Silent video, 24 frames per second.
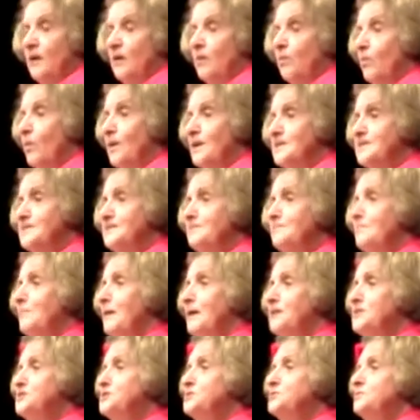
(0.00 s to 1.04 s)
Wasn't
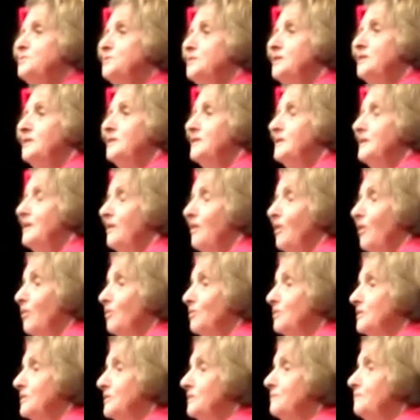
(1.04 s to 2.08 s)
much
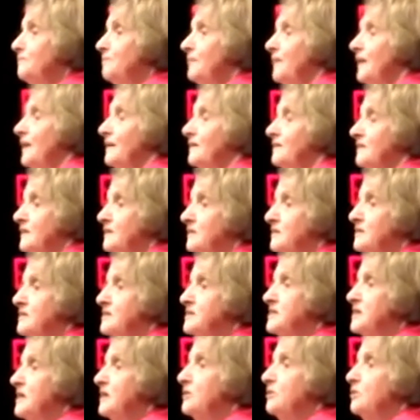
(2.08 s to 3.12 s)
longer that they
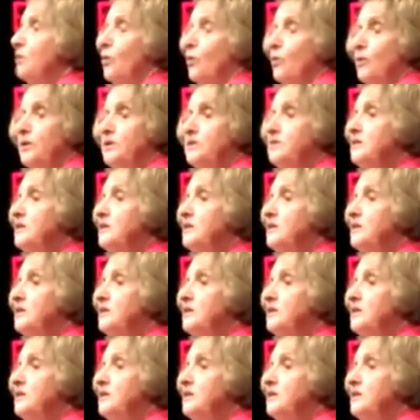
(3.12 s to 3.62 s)
said, no, it